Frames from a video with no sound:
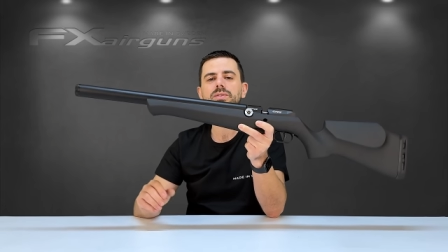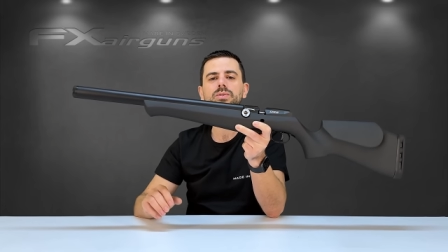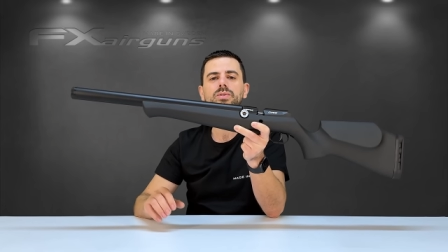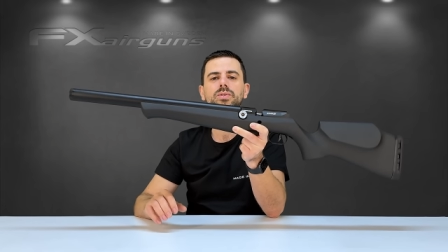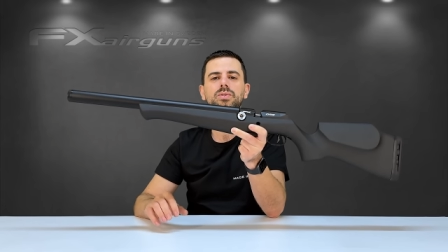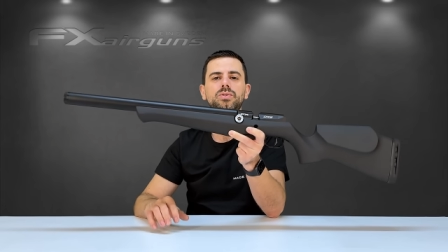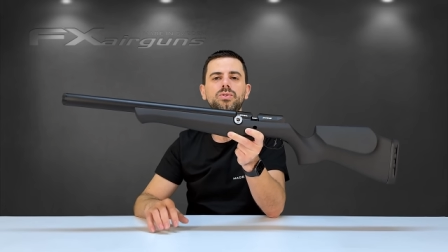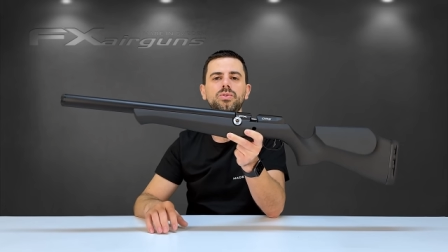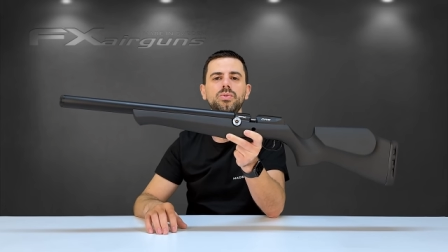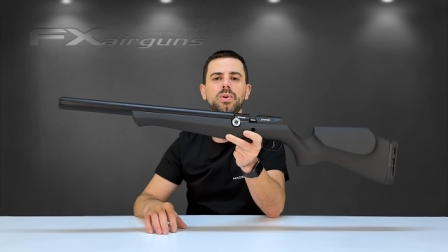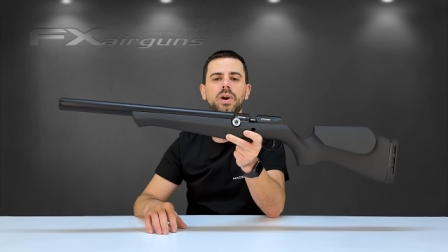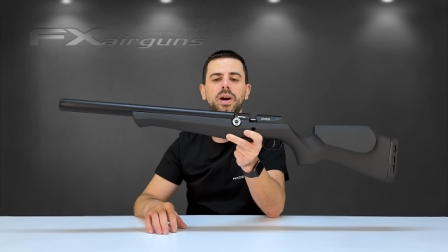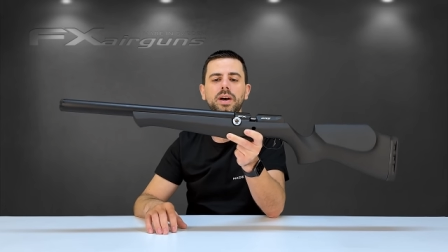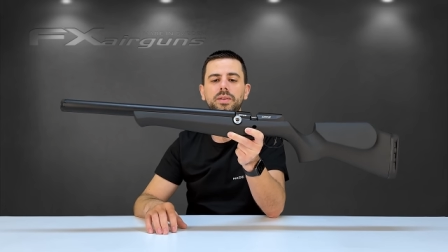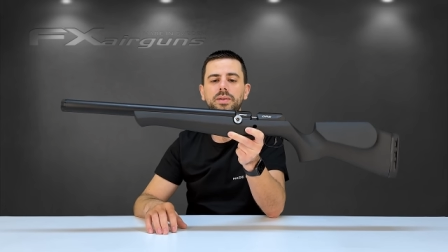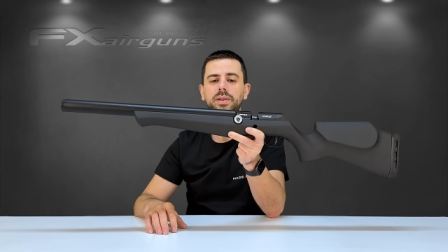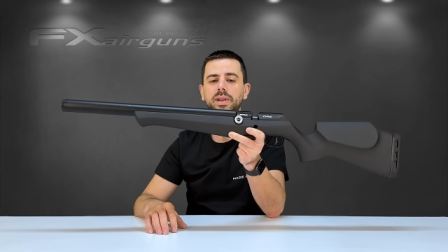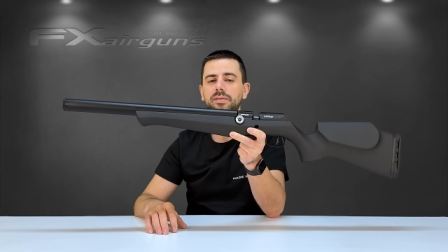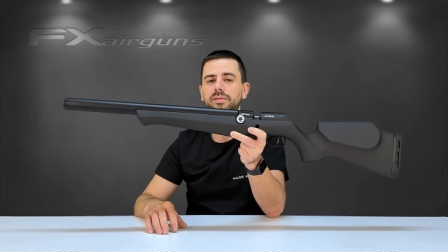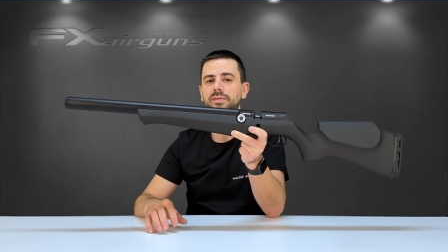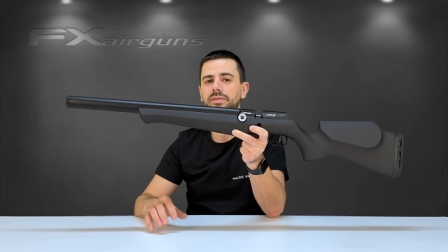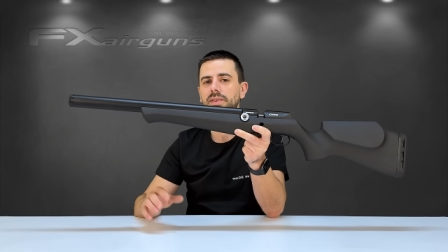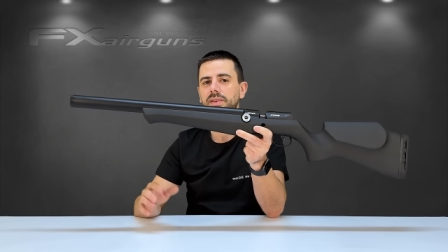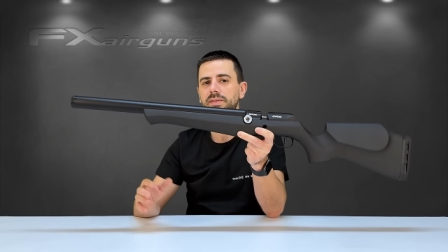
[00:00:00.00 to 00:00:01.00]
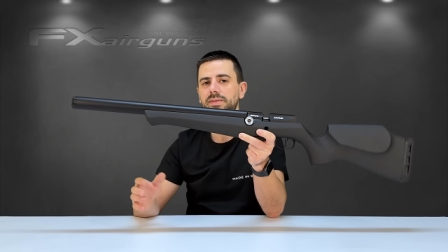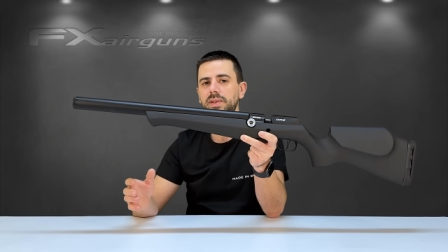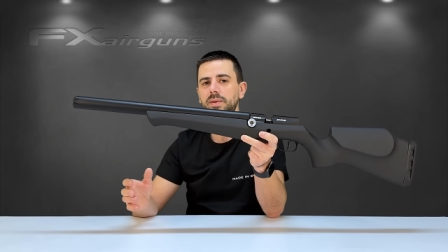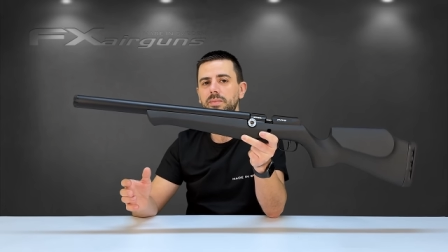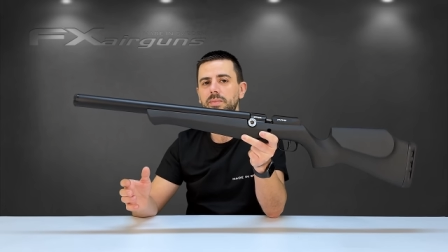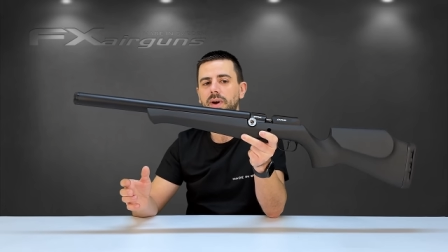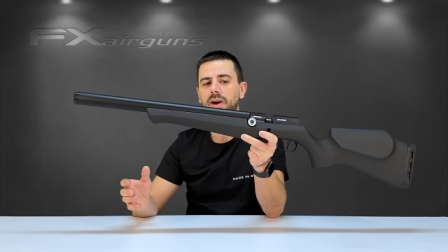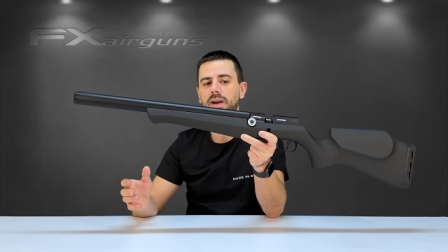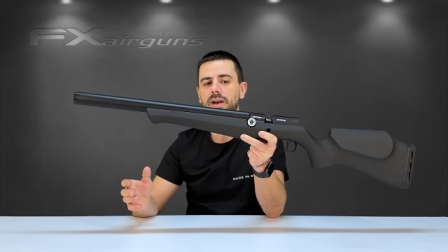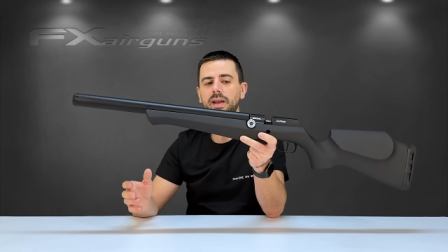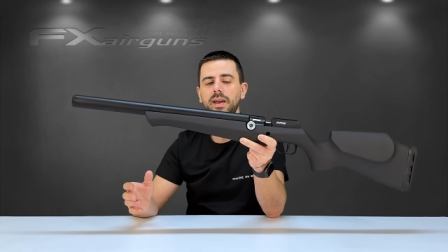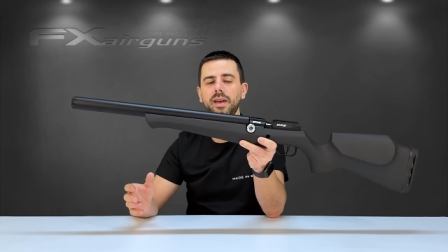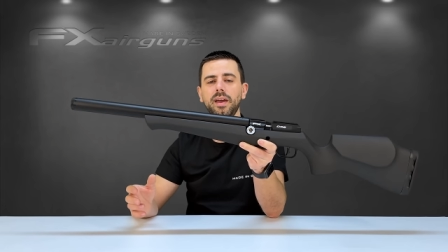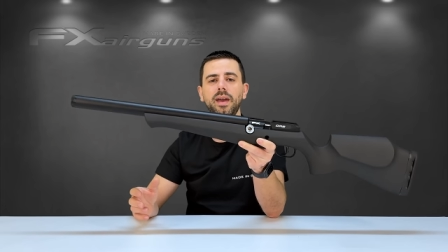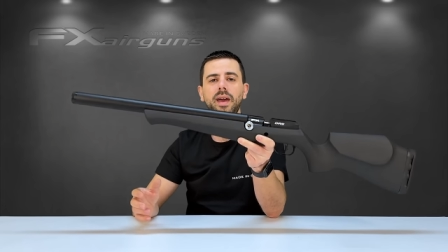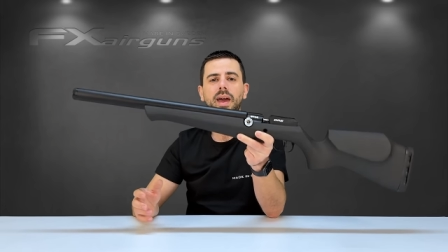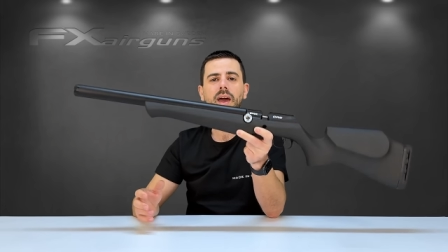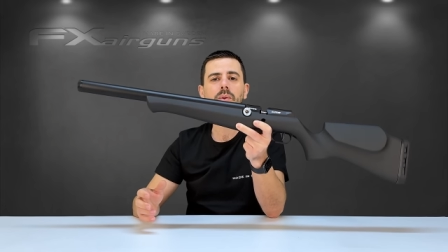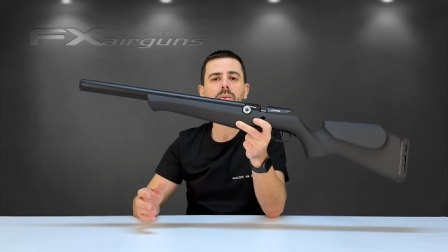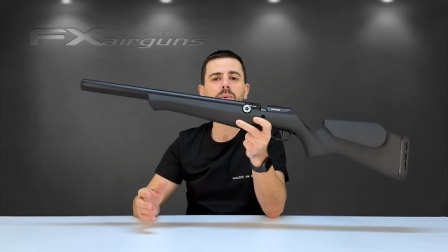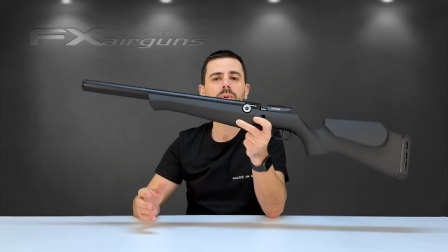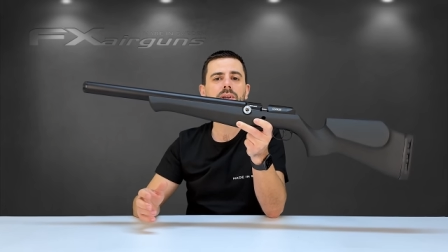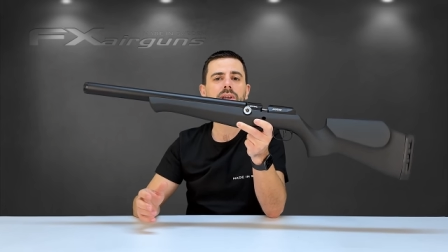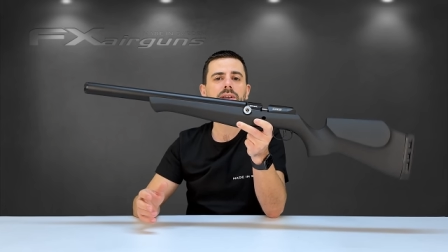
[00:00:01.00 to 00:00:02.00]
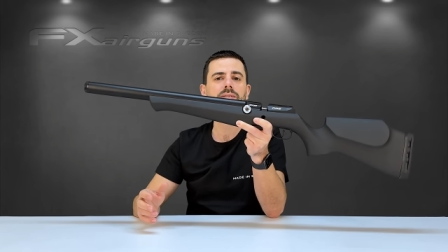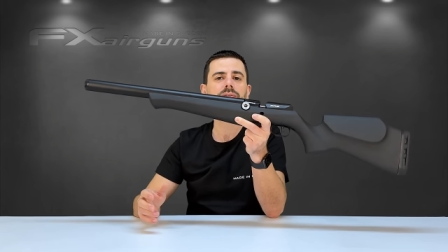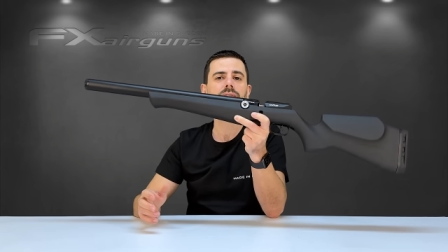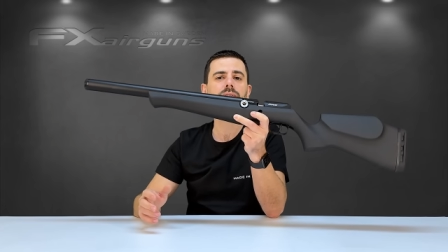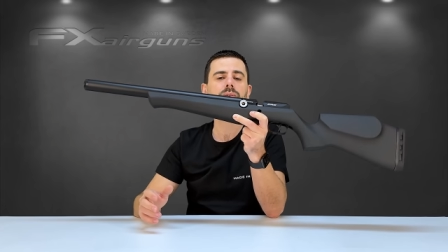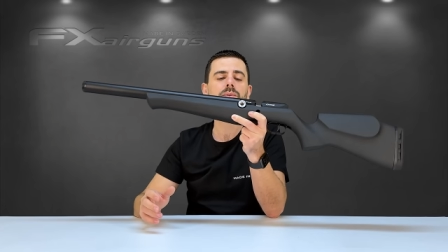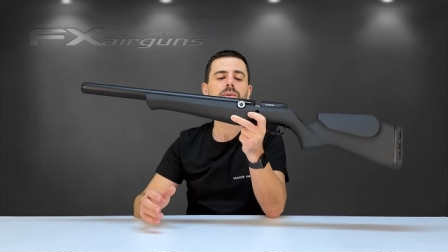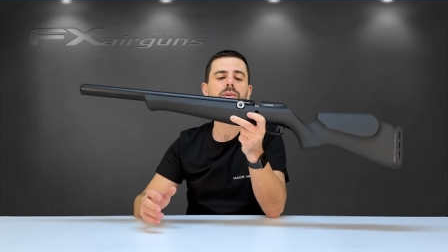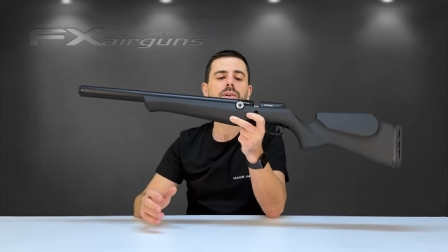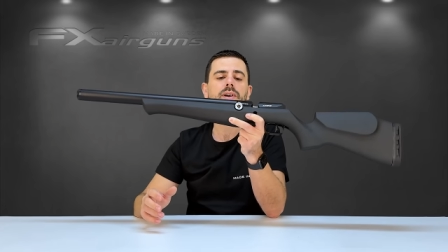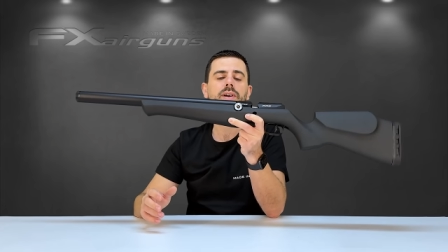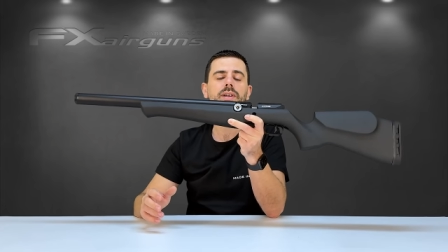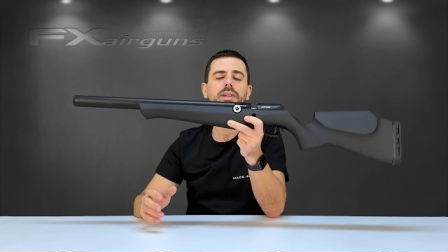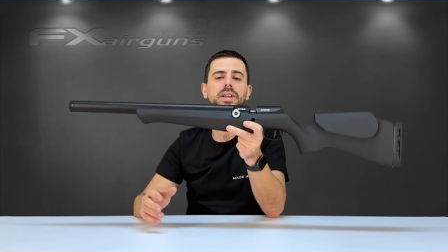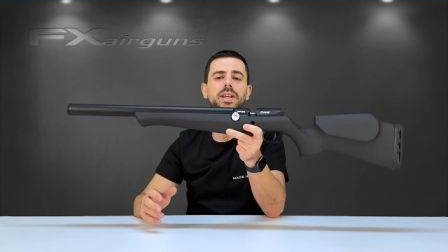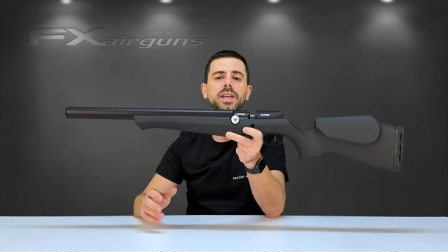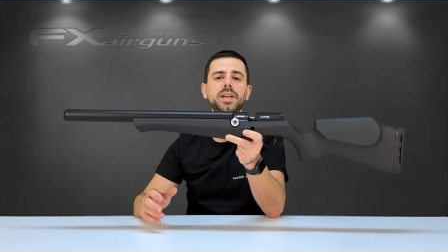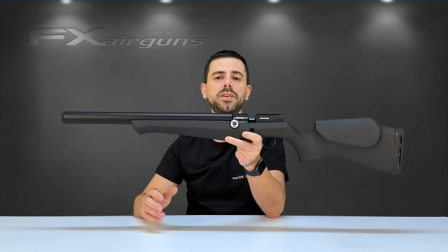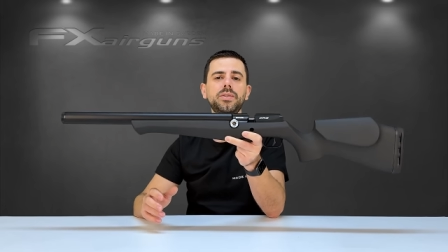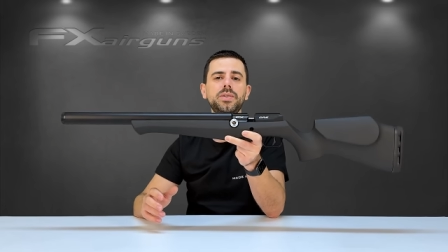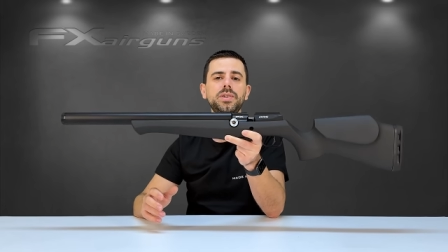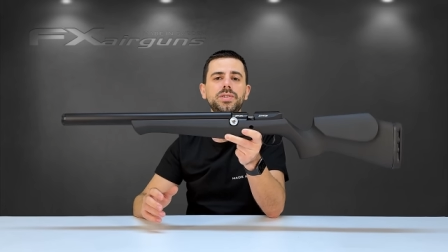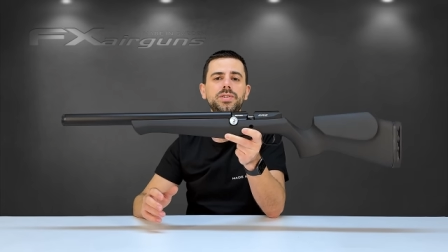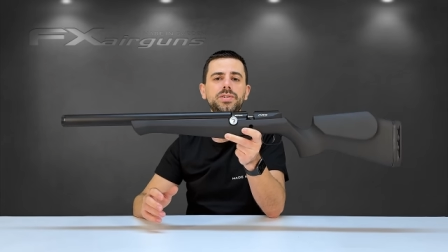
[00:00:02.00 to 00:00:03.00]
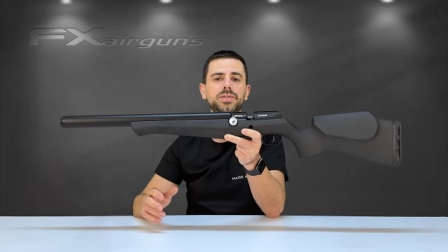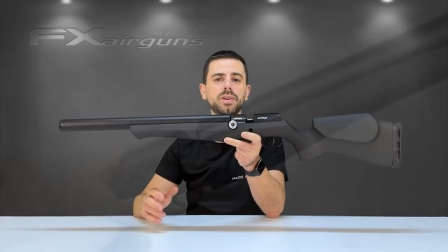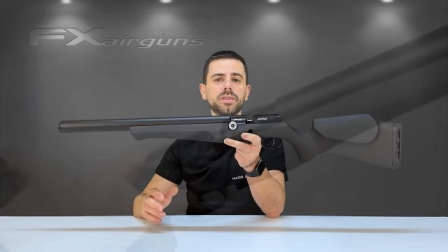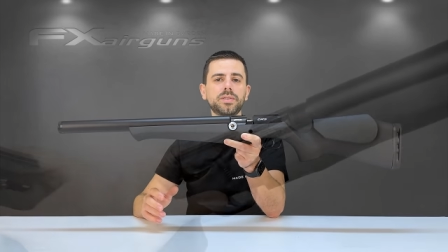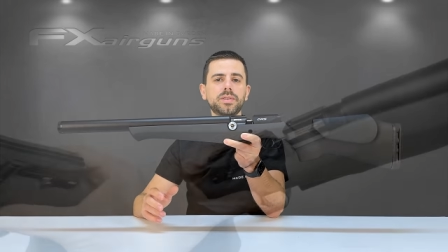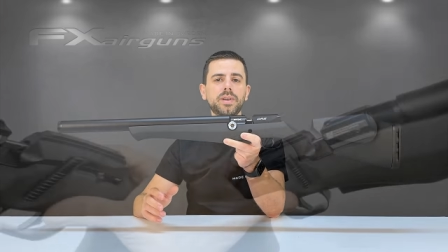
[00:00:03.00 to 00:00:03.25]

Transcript: to two hundred fifty bar and will give you an increased shot